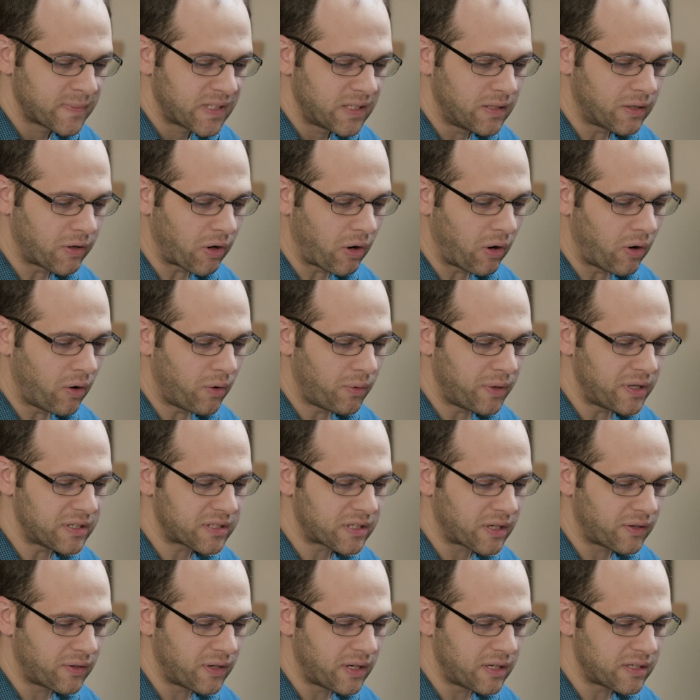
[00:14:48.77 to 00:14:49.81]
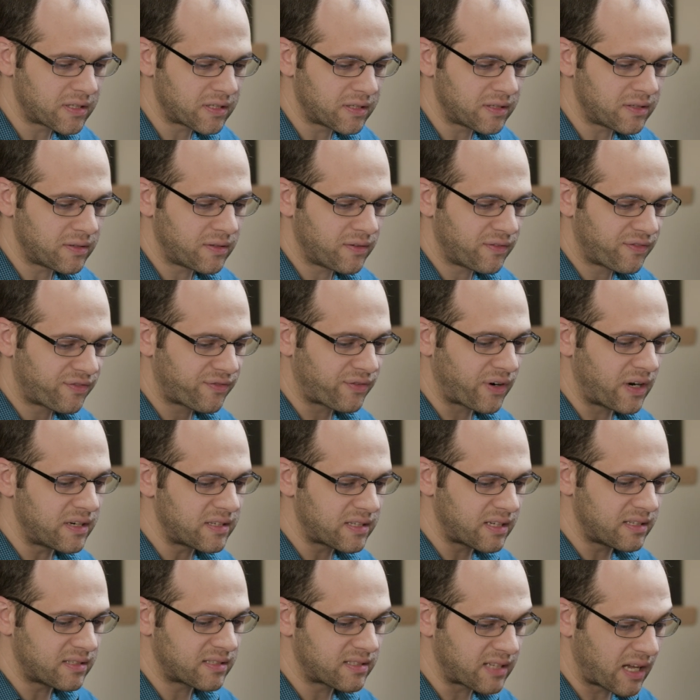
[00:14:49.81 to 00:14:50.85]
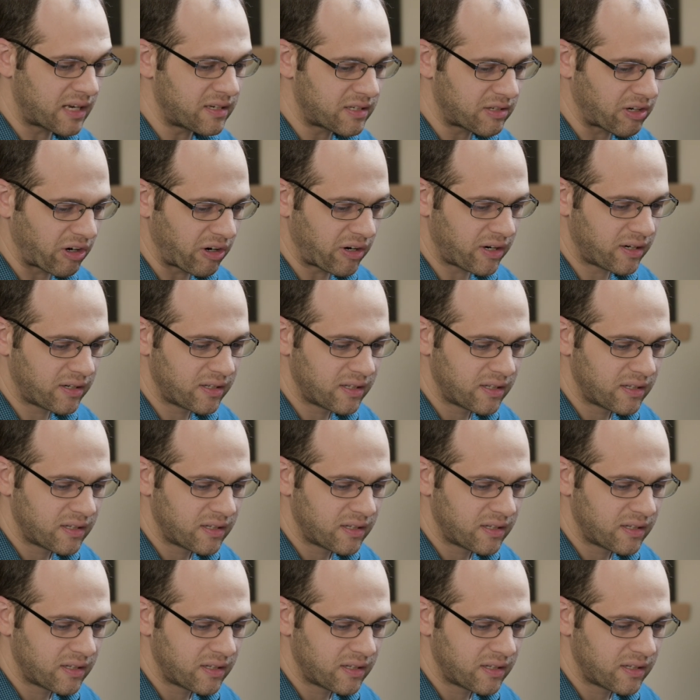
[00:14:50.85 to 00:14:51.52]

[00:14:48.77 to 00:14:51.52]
you're always going to front and center